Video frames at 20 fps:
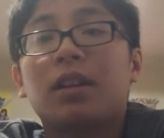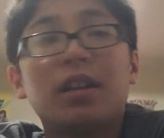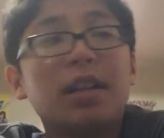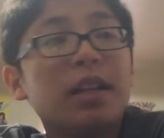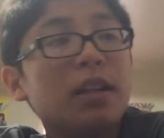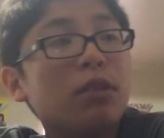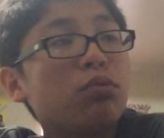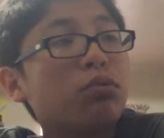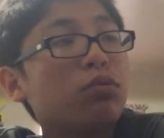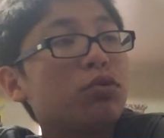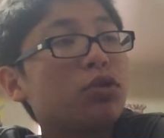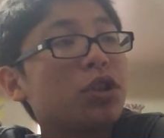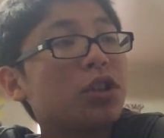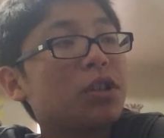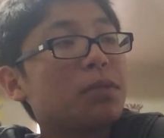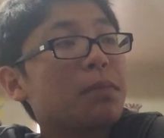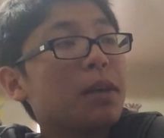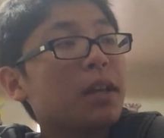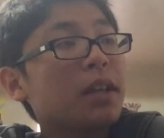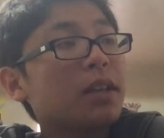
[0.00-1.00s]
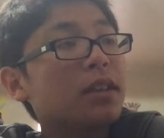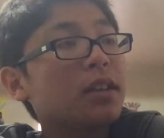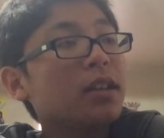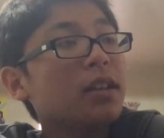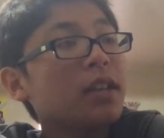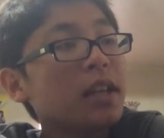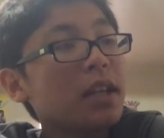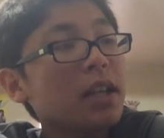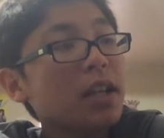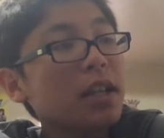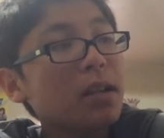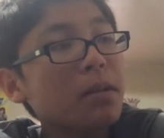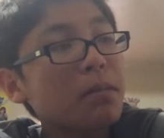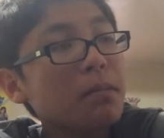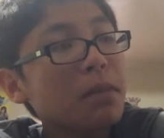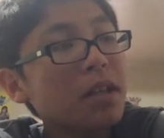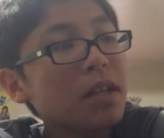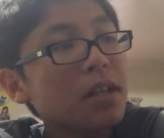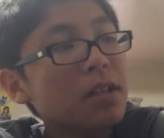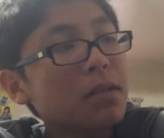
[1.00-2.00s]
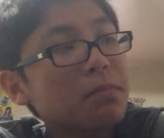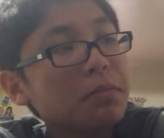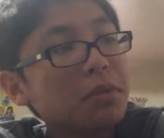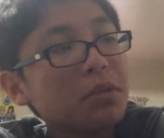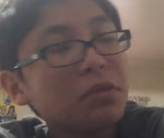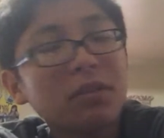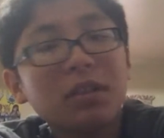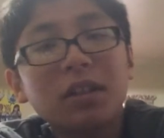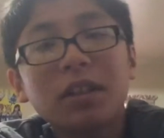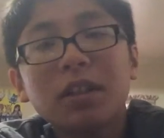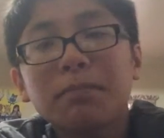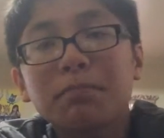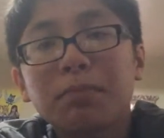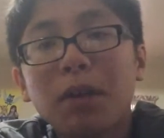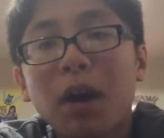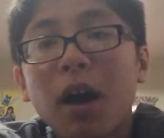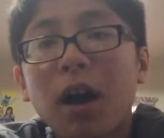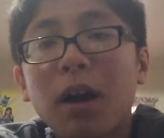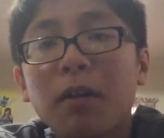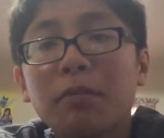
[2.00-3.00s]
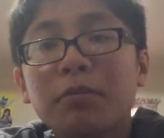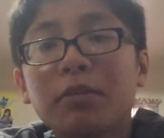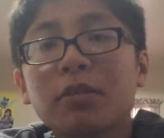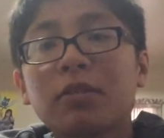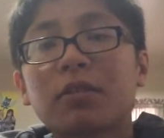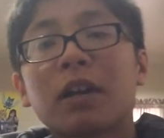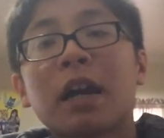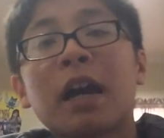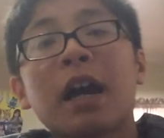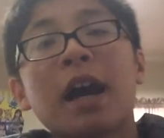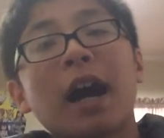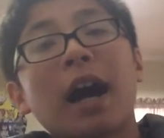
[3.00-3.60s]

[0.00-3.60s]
It will just make the anime community popular.